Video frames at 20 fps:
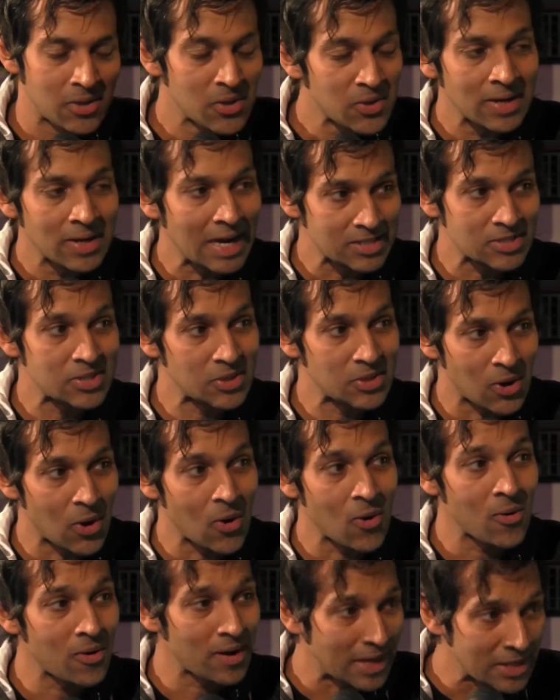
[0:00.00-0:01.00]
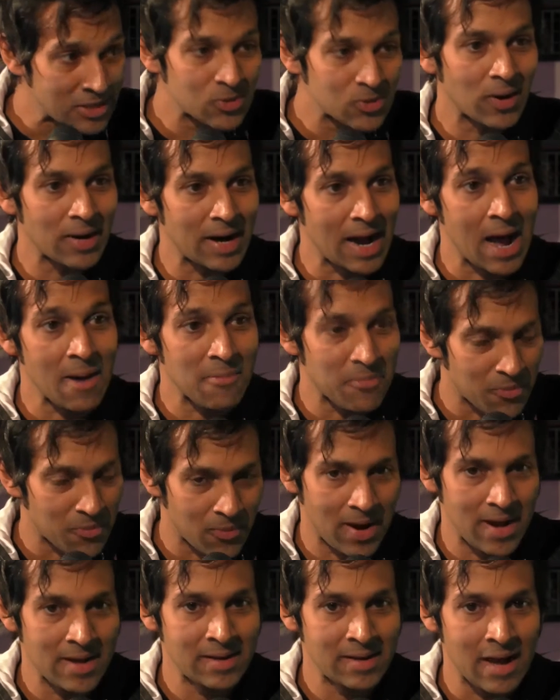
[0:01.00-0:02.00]
You can actually go into our app
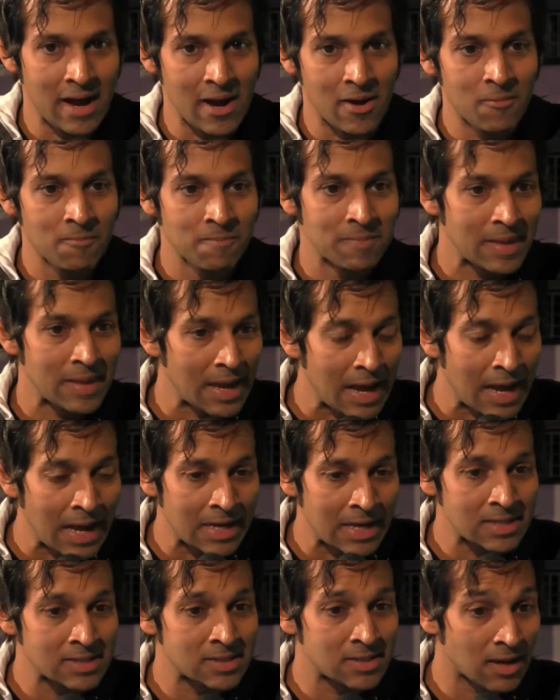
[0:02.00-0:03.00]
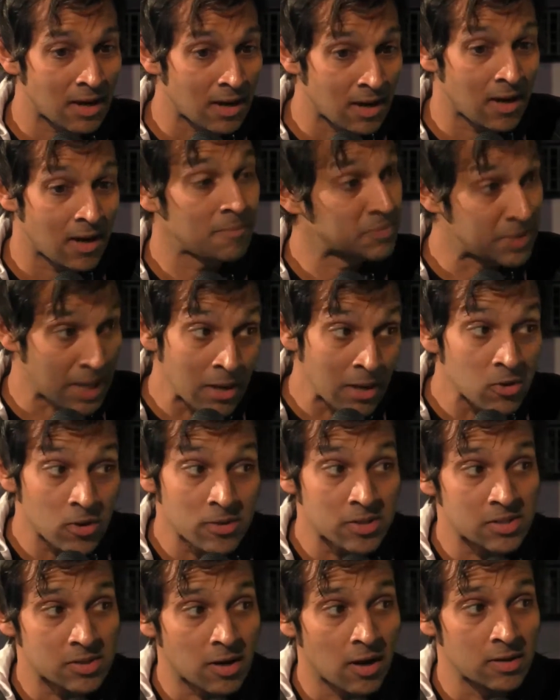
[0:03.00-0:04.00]
right now and
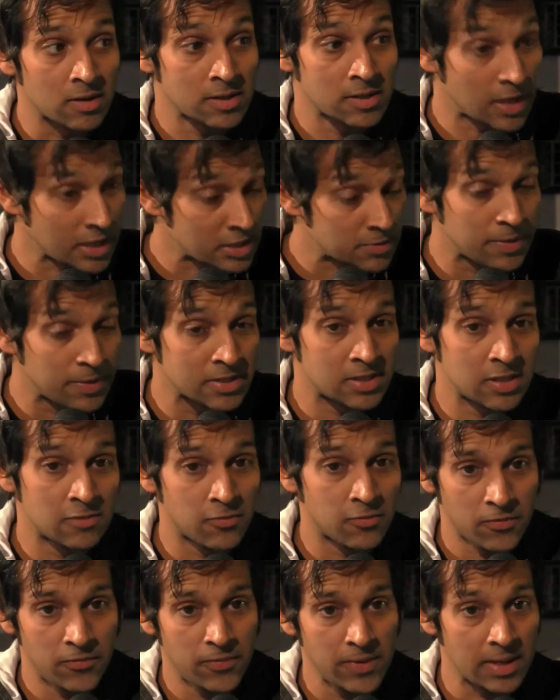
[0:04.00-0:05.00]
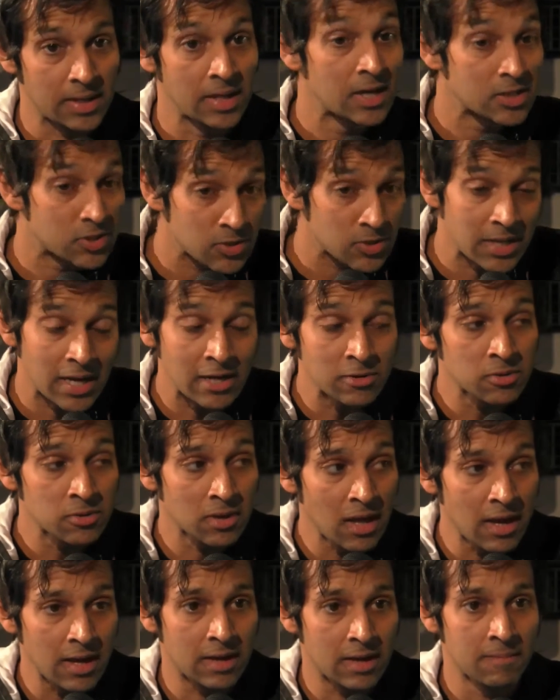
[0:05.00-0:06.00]
download this content, experience it for free. So down the
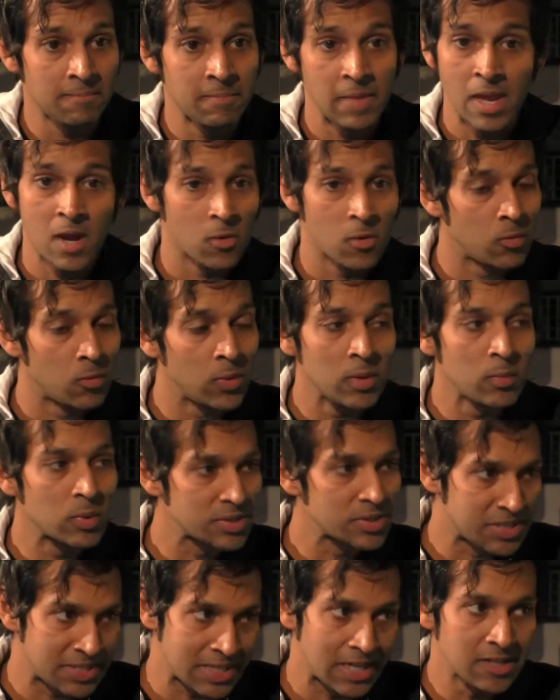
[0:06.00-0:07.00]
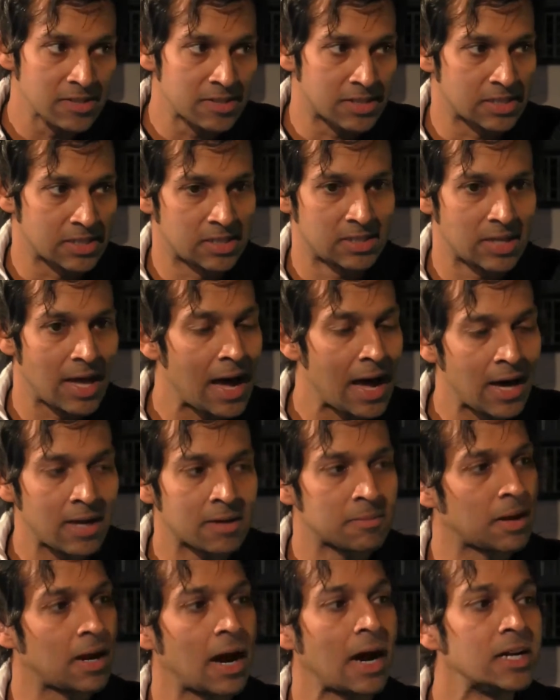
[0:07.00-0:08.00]
line, we will sell this
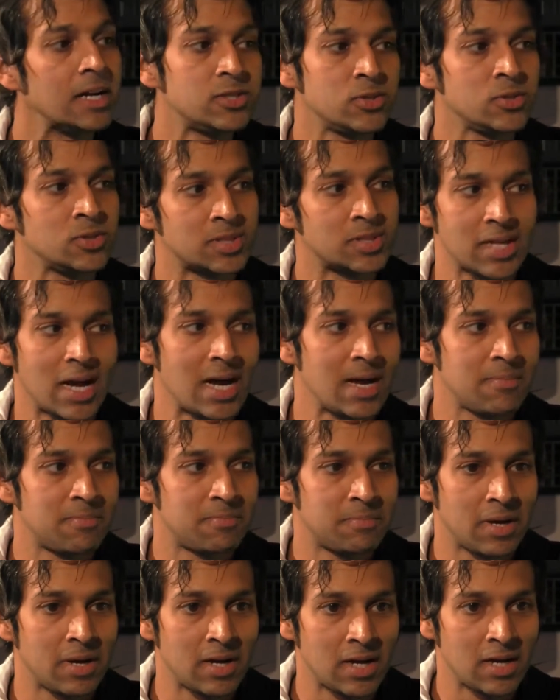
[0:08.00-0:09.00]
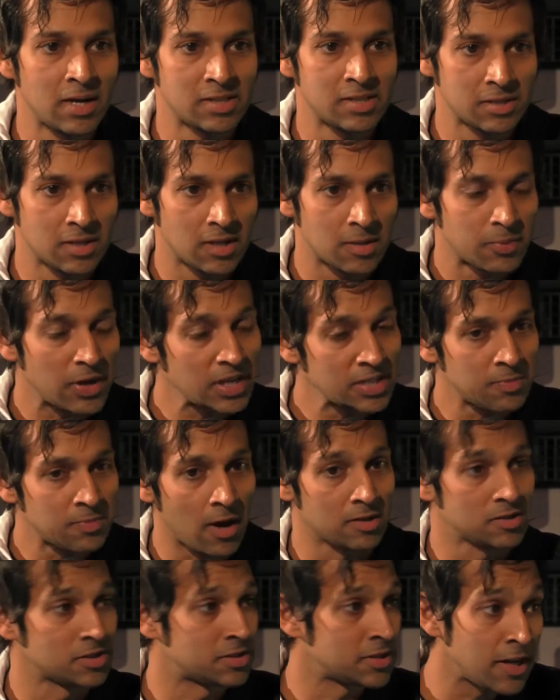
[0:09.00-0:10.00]
at iTunes-type price
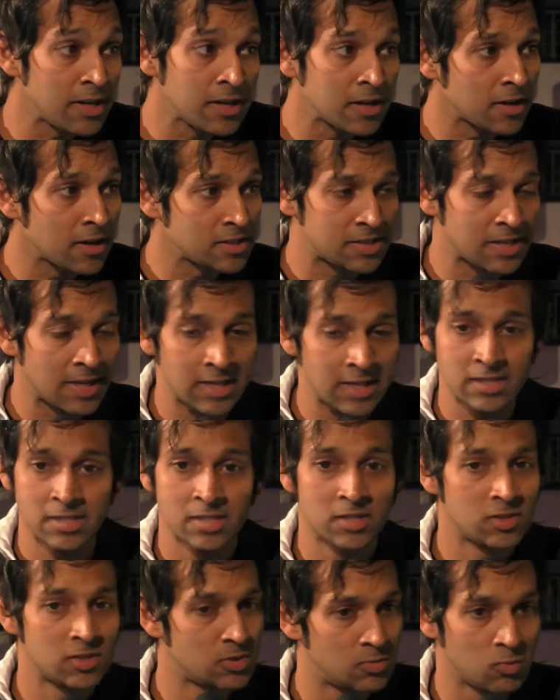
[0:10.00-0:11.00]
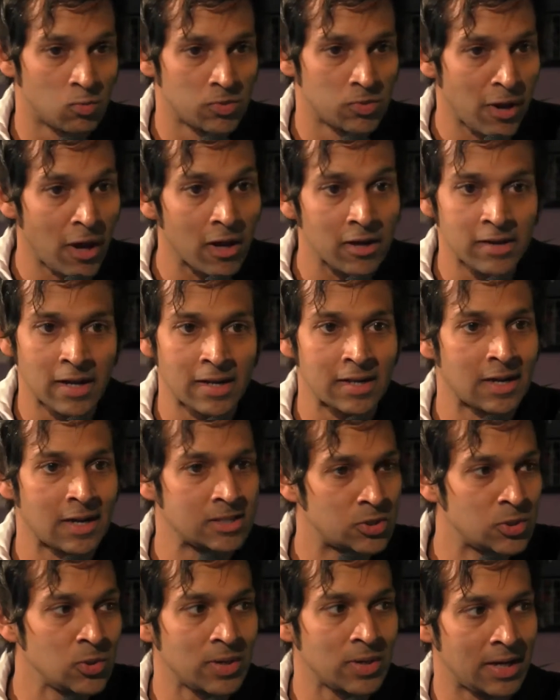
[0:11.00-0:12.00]
models, 99 cents, $1.99,
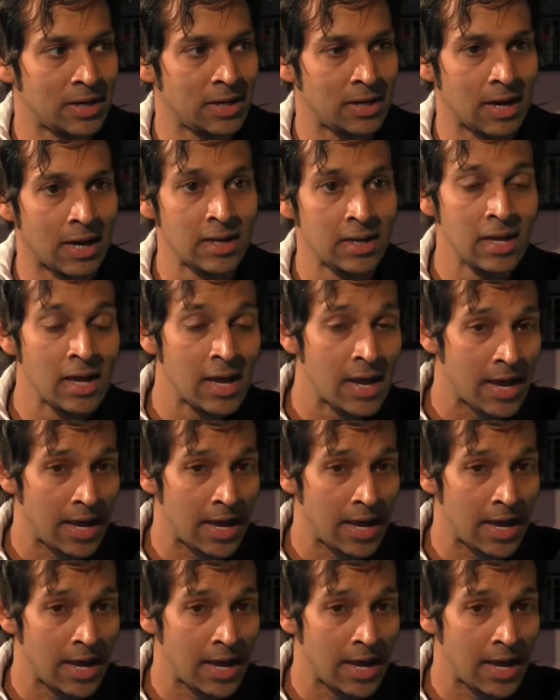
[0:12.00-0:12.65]
$2.99,